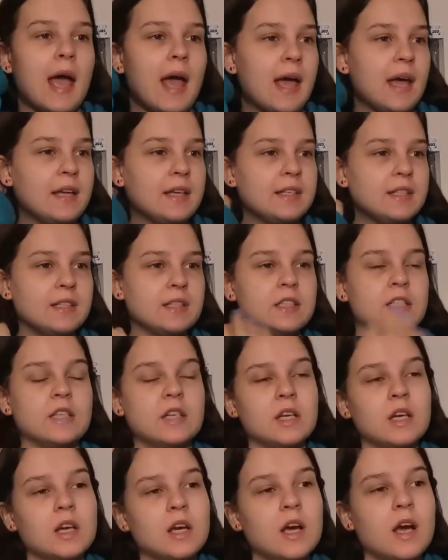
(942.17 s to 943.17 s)
And
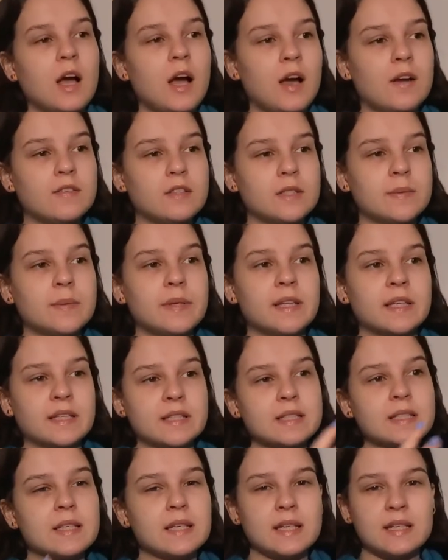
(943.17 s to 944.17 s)
I've just been
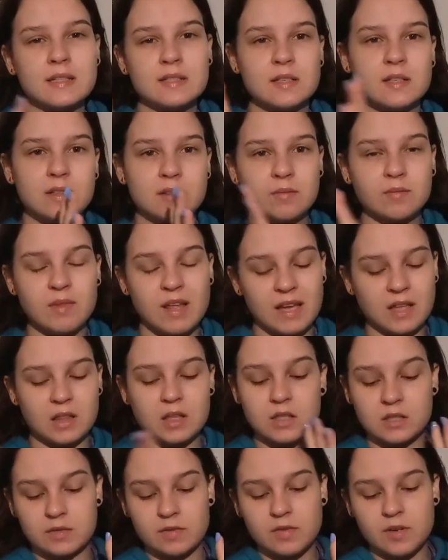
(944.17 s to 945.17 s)
listening to like
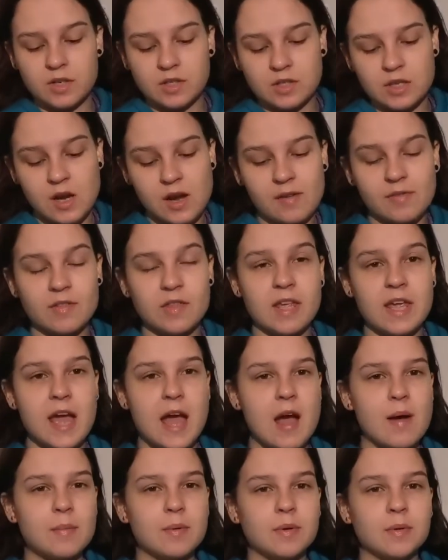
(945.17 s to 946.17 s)
this first half of the
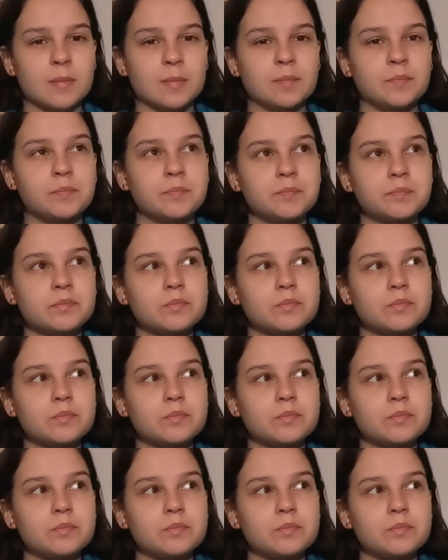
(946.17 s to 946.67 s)
album,